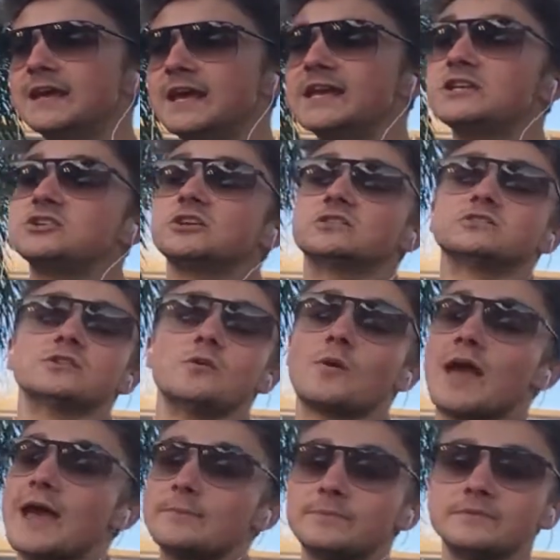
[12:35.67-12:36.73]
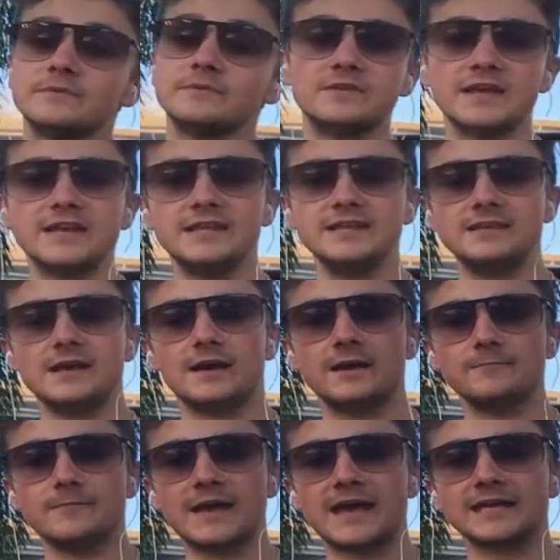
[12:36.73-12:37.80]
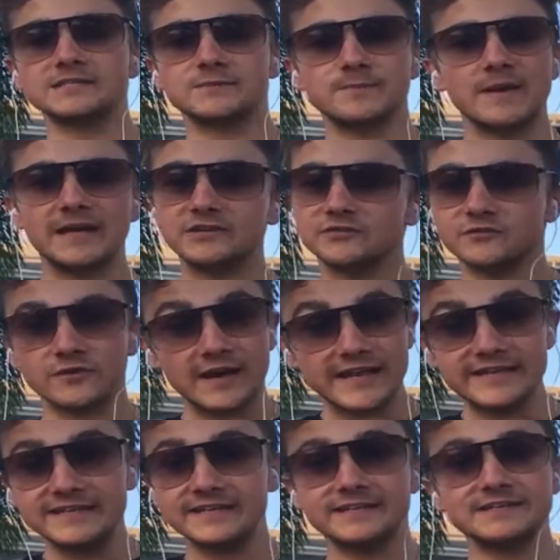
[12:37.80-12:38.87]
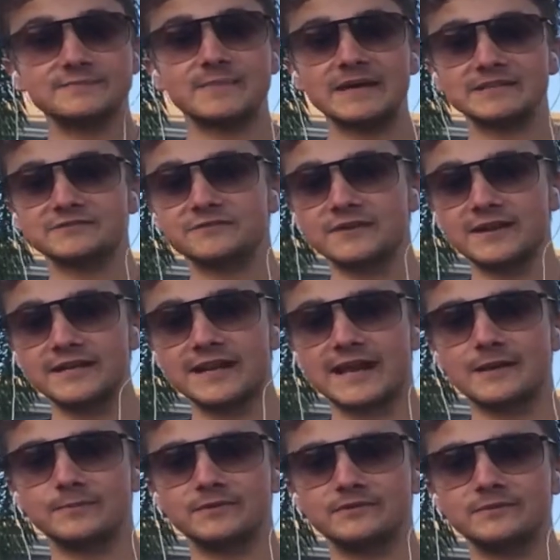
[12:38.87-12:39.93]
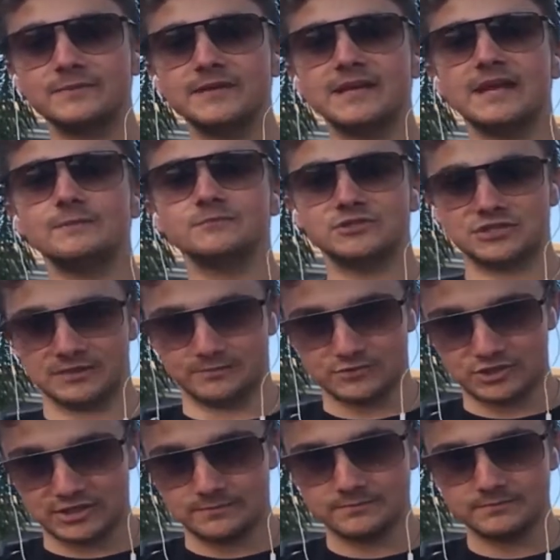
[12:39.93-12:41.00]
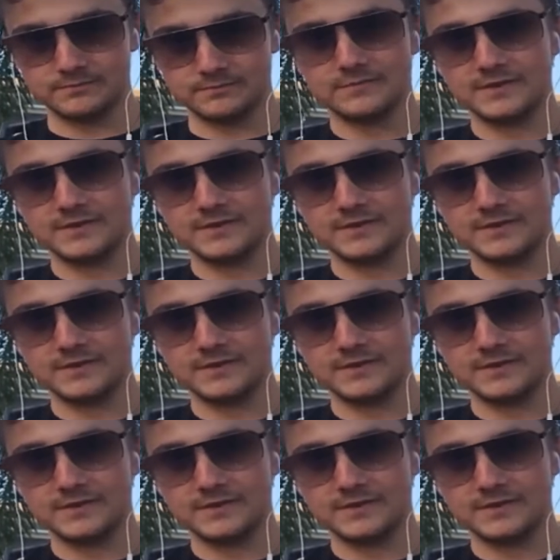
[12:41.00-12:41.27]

it just so happens that he has a best friend, and his best friend happens to be named Chim Chim.